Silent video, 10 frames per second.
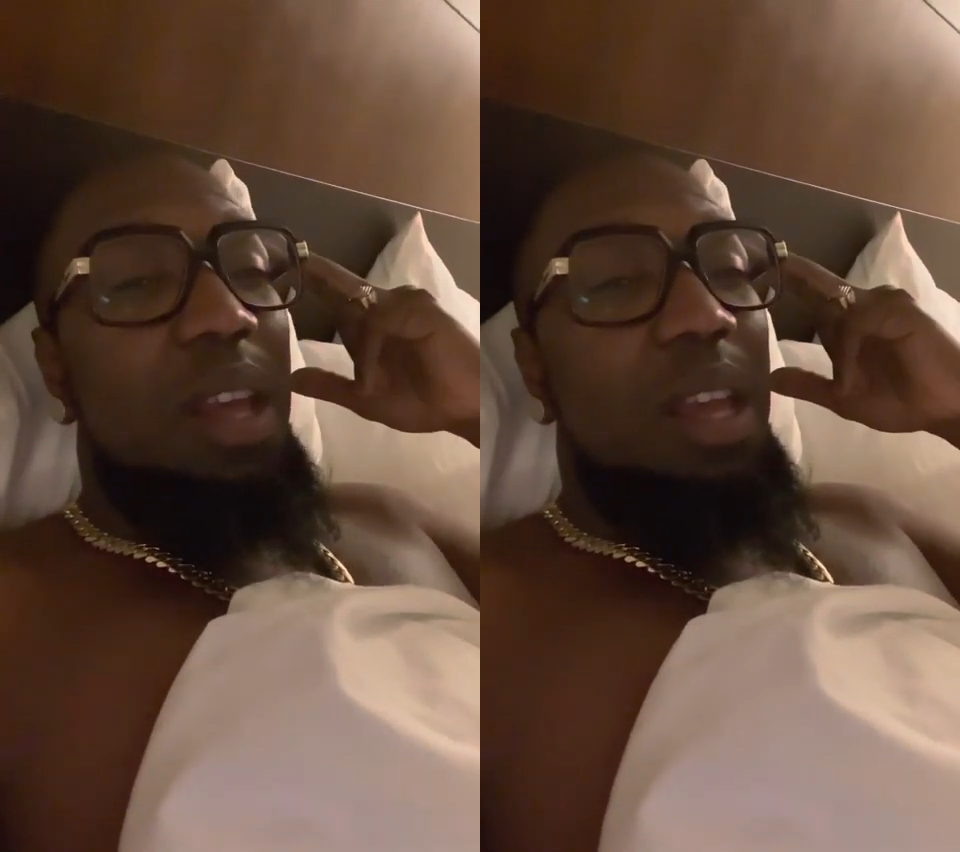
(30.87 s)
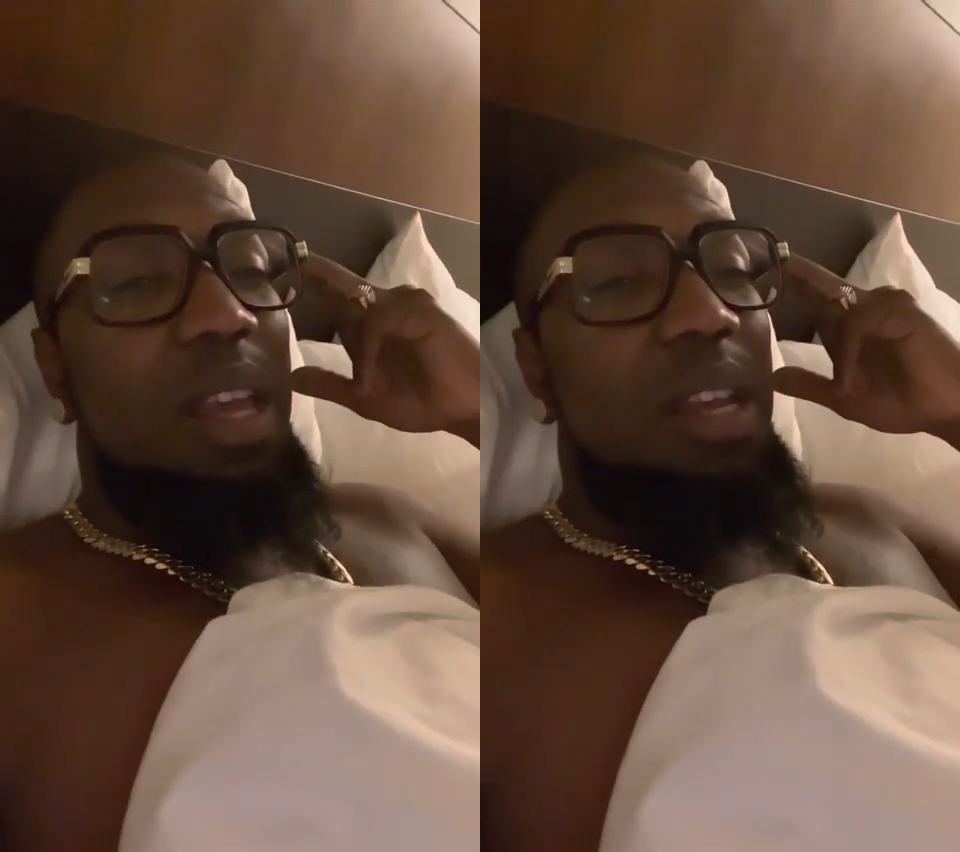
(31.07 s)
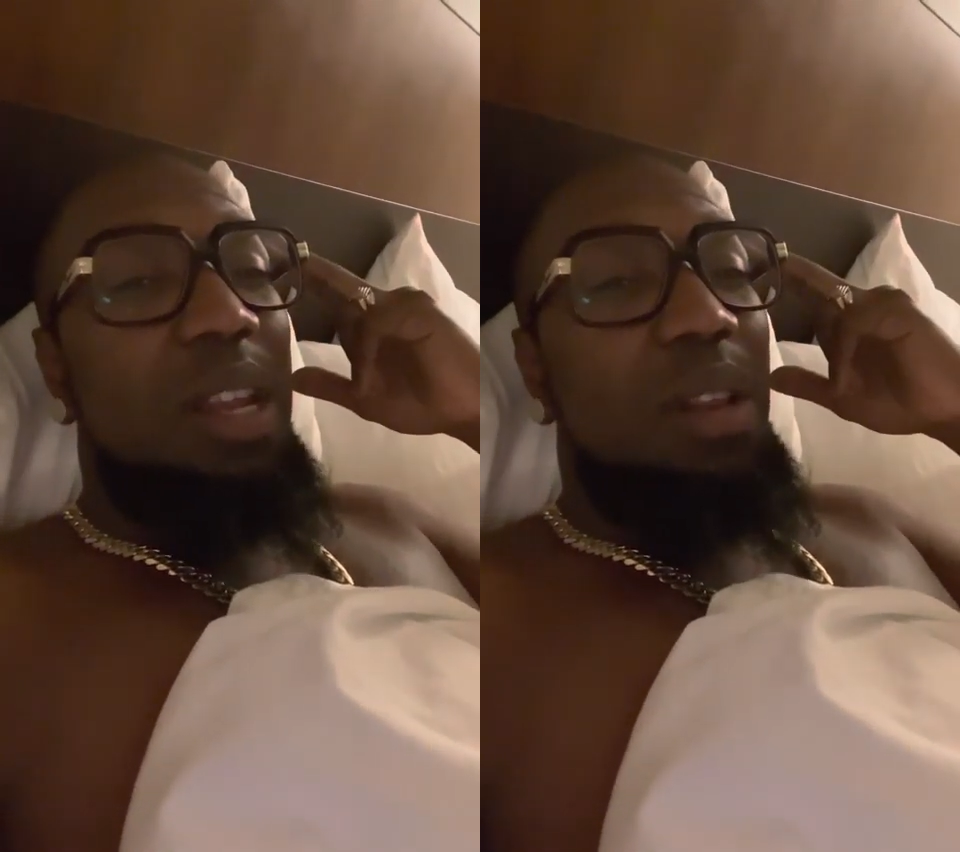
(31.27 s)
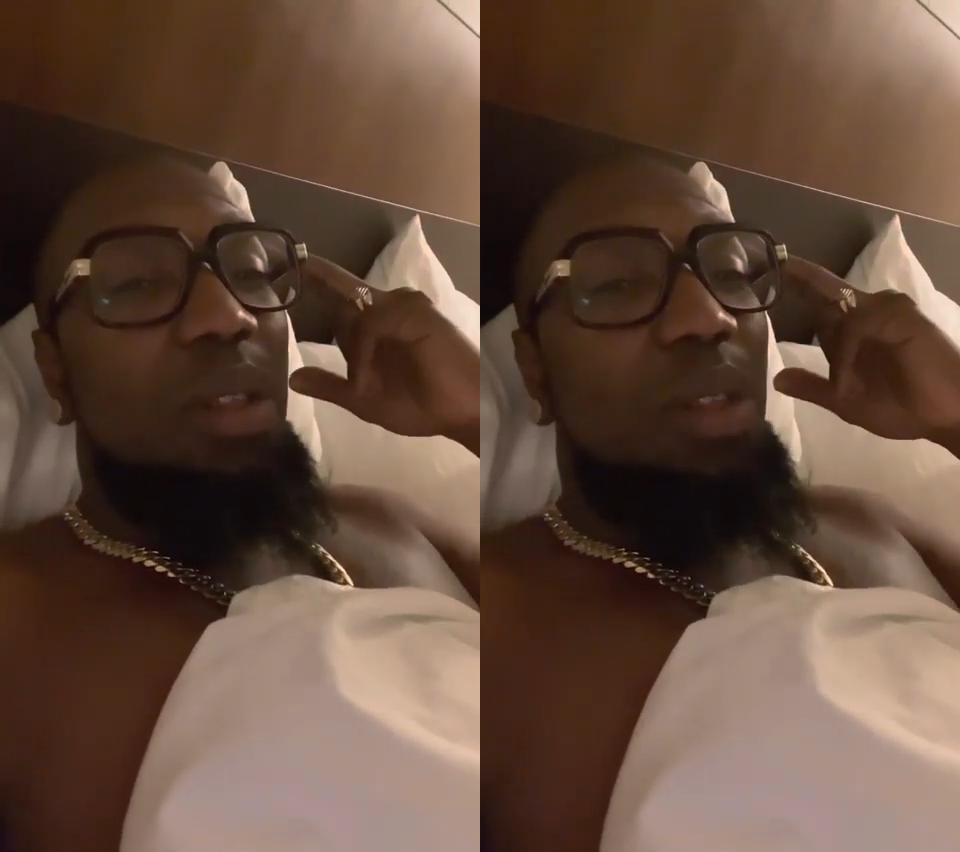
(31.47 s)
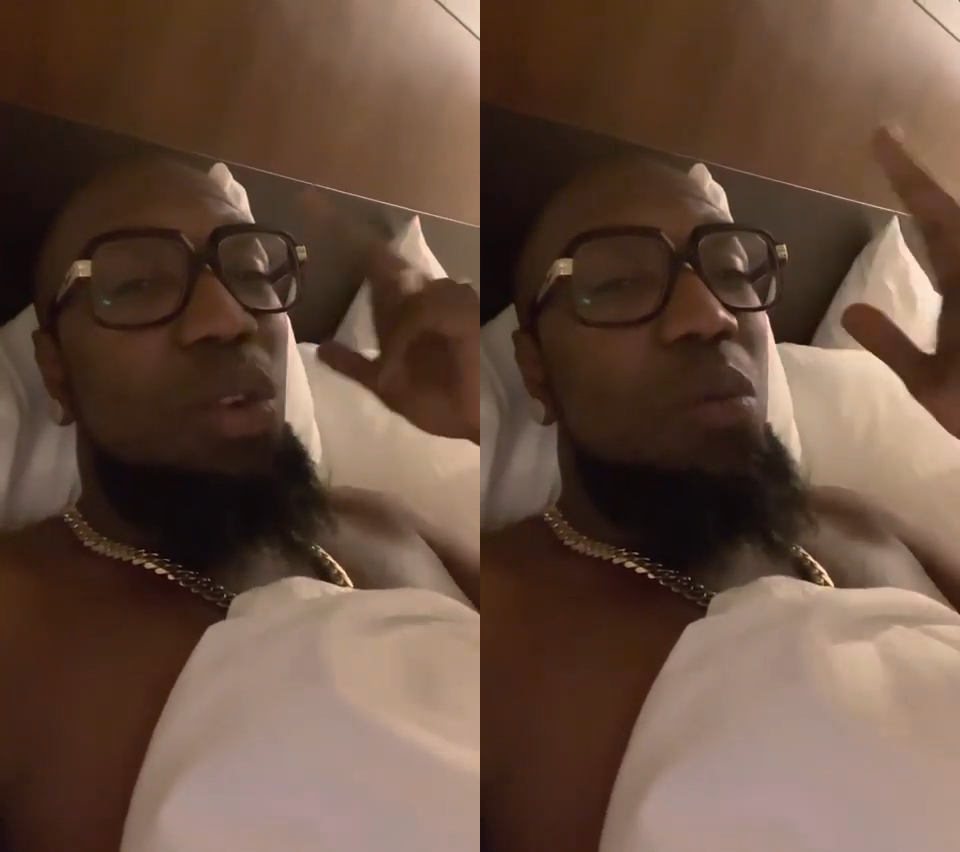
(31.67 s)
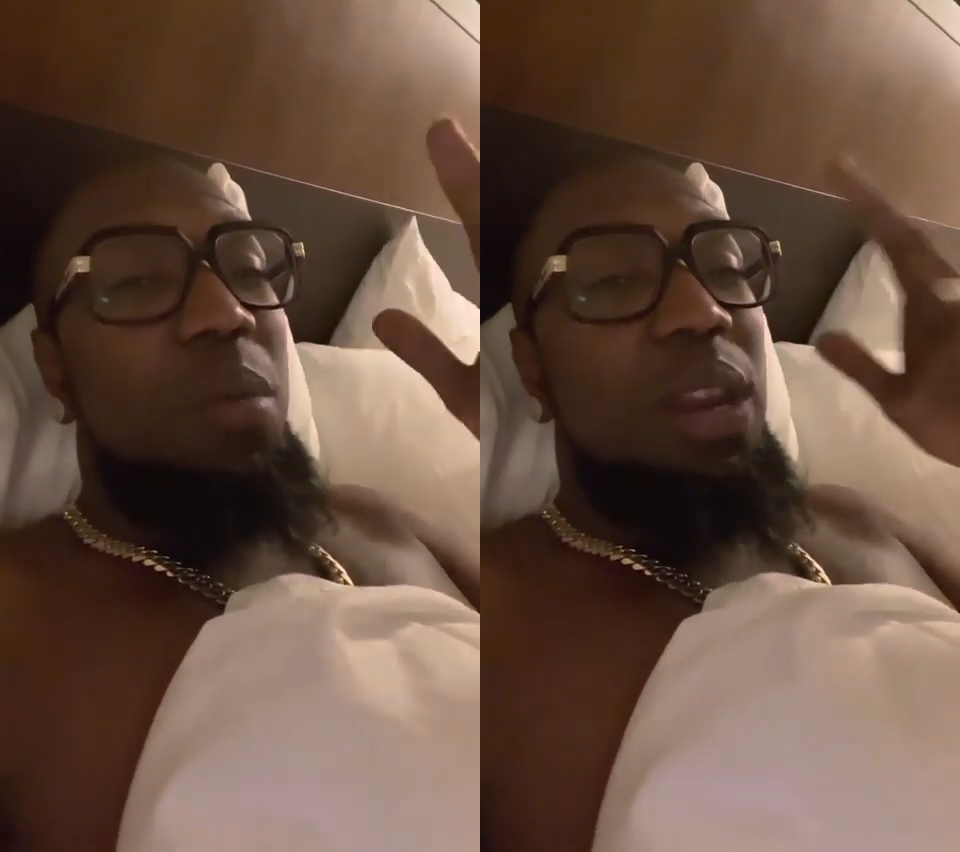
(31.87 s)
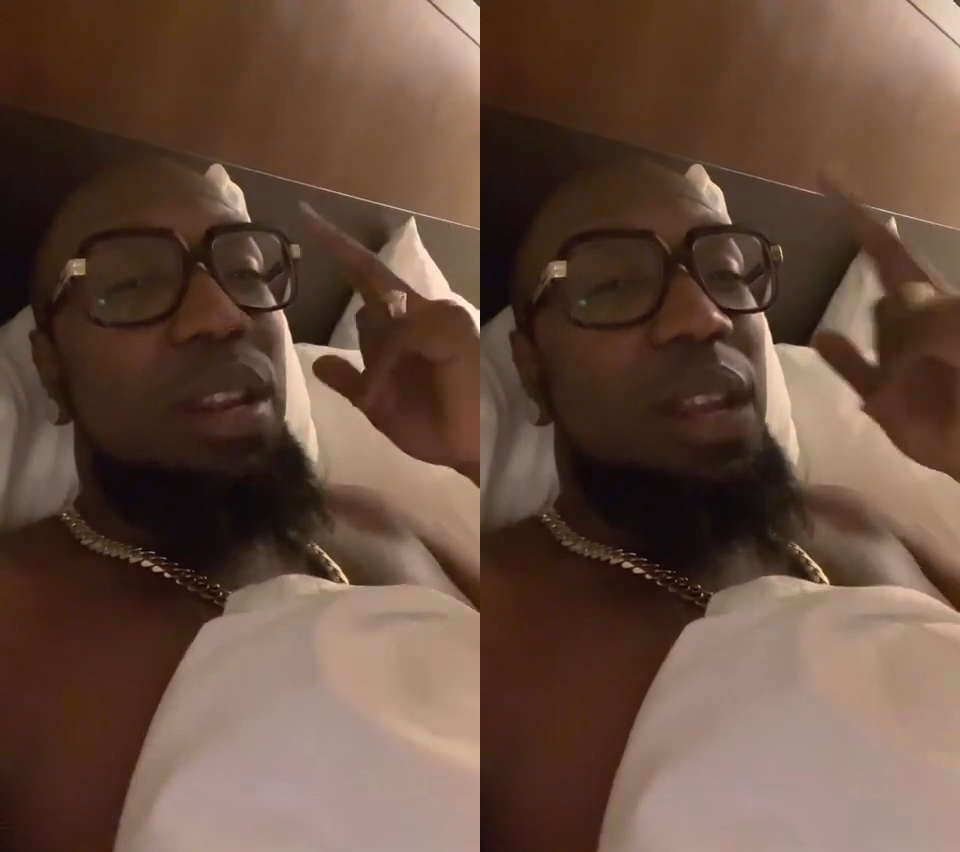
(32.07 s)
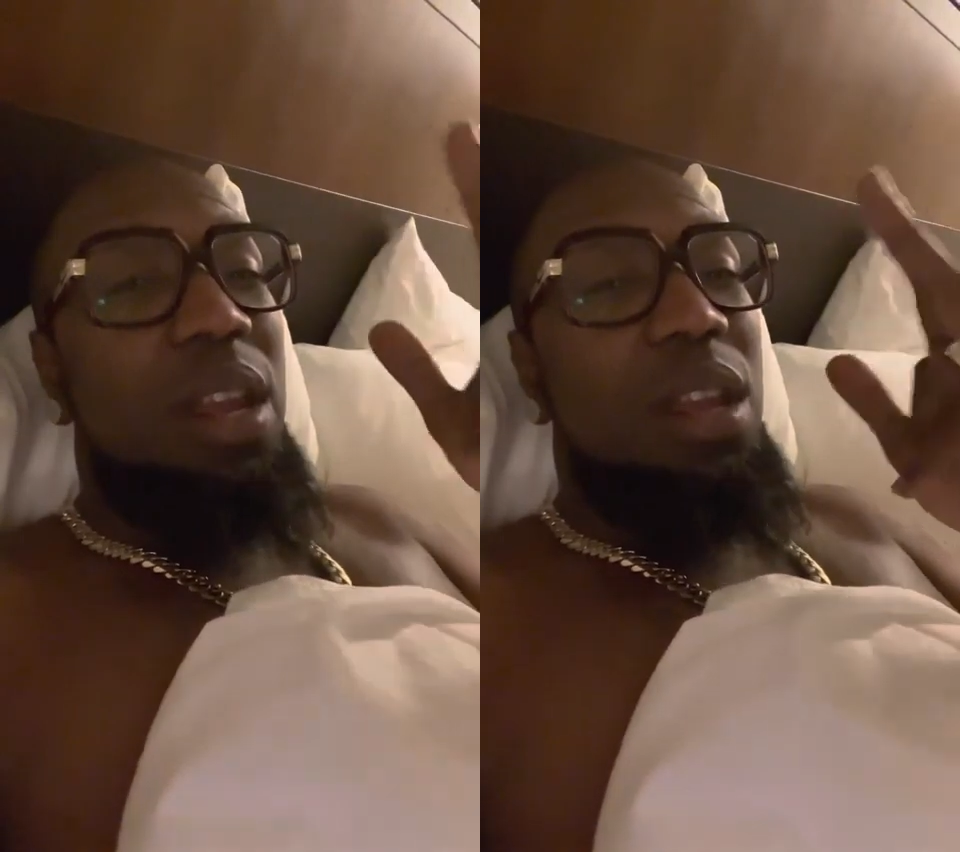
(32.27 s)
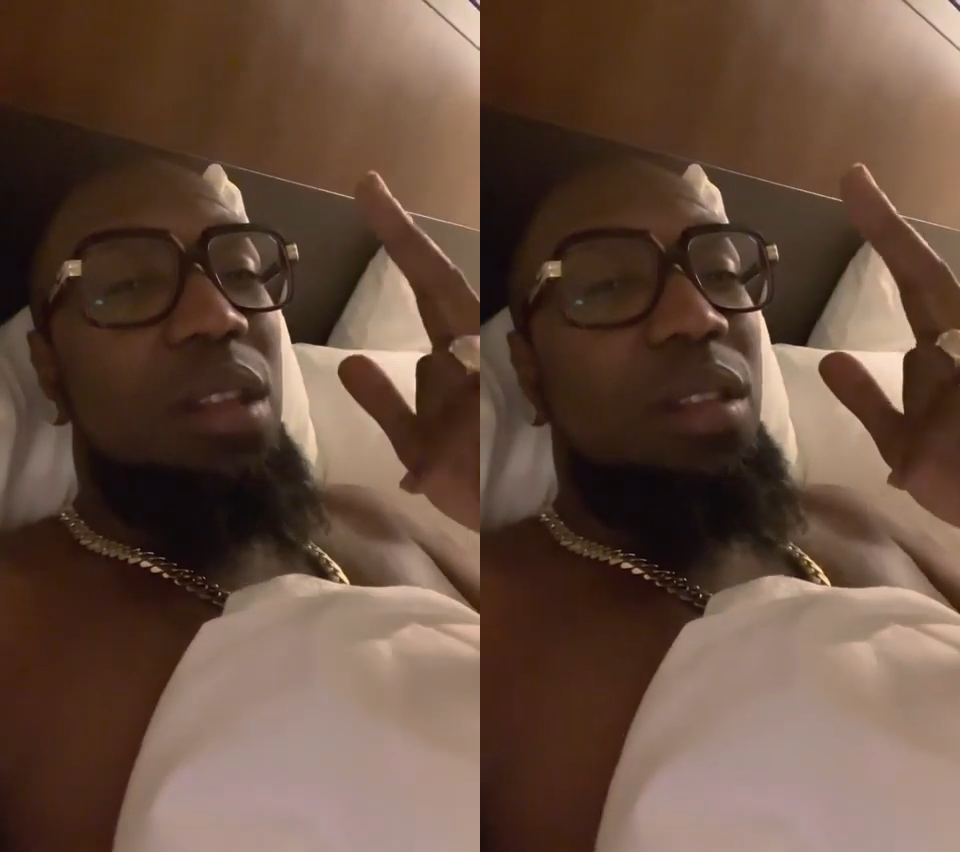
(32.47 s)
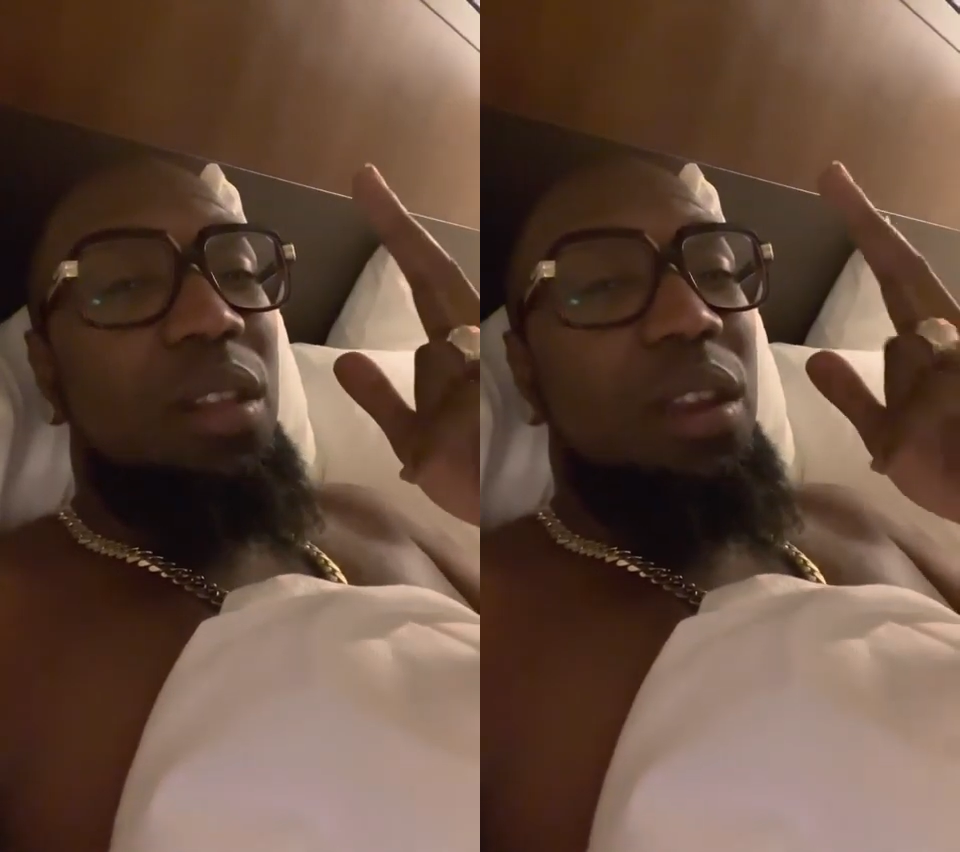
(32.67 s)
He did so many
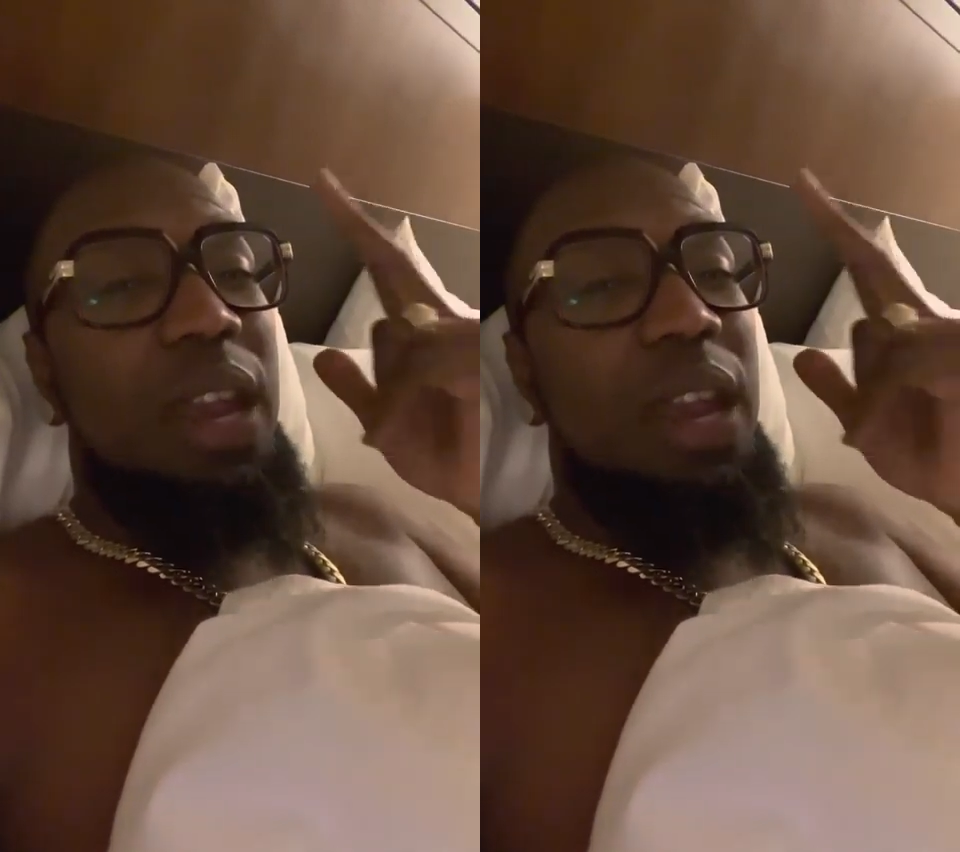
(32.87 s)
things